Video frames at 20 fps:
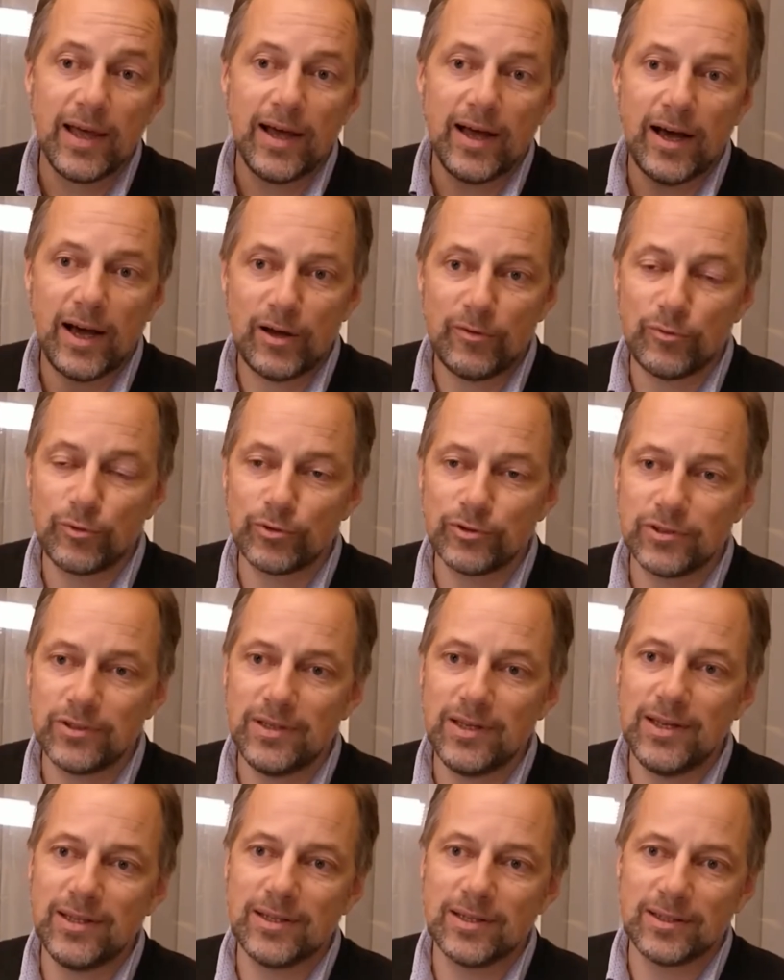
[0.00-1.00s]
I
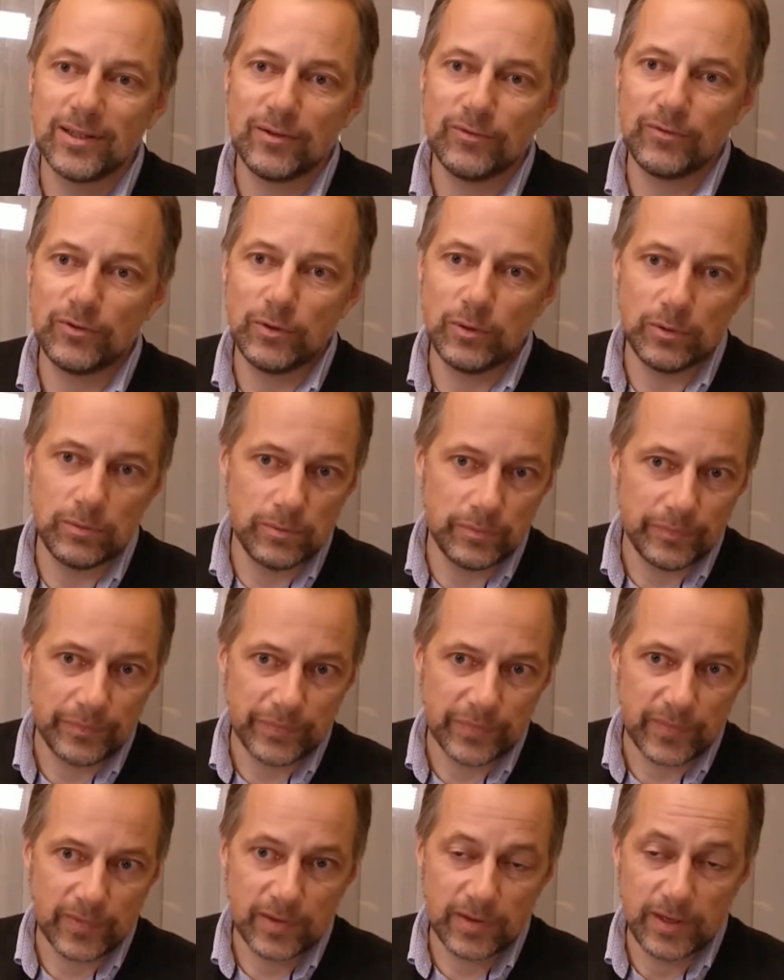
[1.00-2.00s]
foresee that in a few
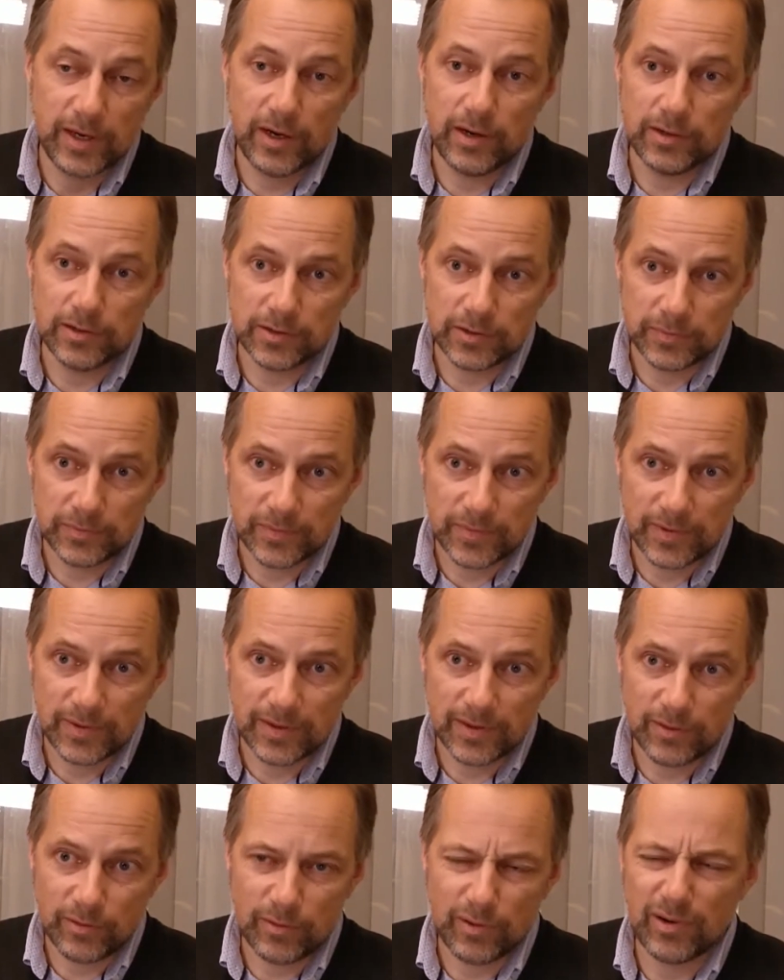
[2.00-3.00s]
years,
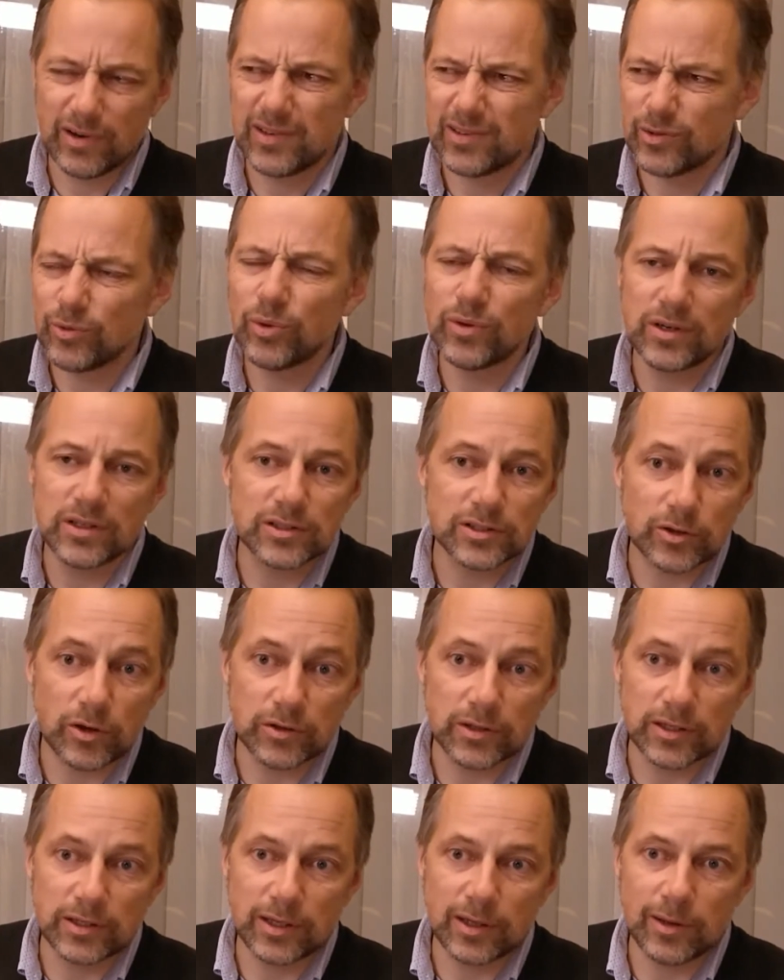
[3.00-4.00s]
or it's already
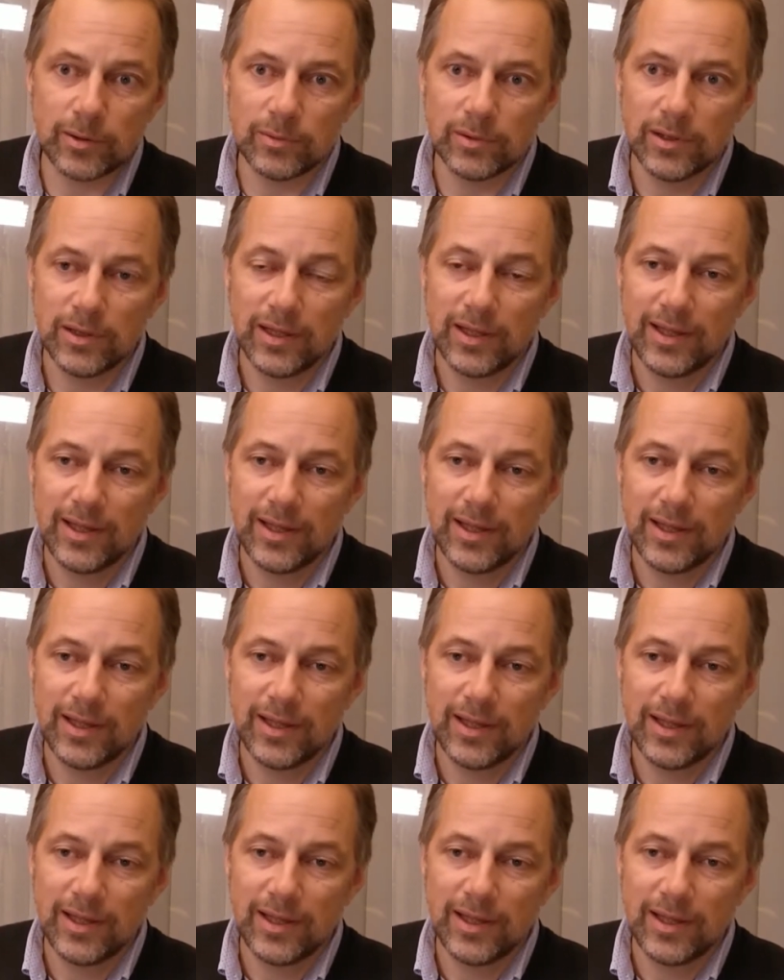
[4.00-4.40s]
starting now,